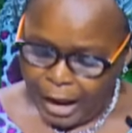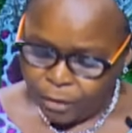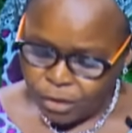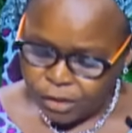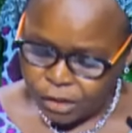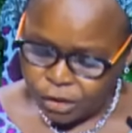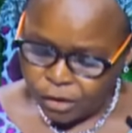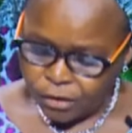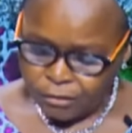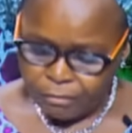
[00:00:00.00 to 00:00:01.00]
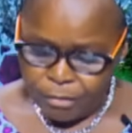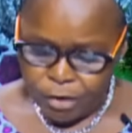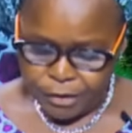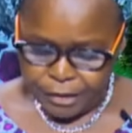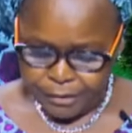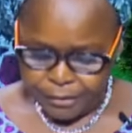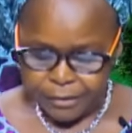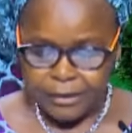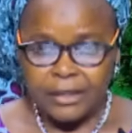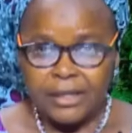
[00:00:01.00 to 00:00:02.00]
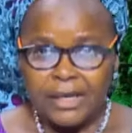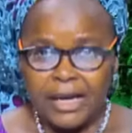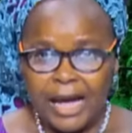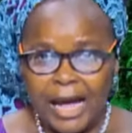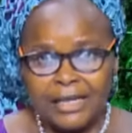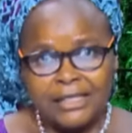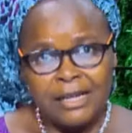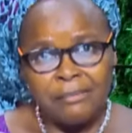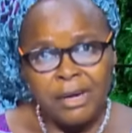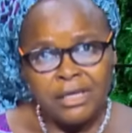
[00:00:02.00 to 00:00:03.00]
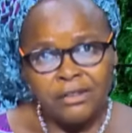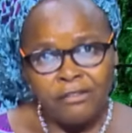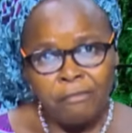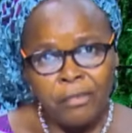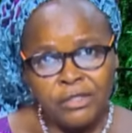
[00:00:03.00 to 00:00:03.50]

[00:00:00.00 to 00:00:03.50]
acquisition of money, attainment of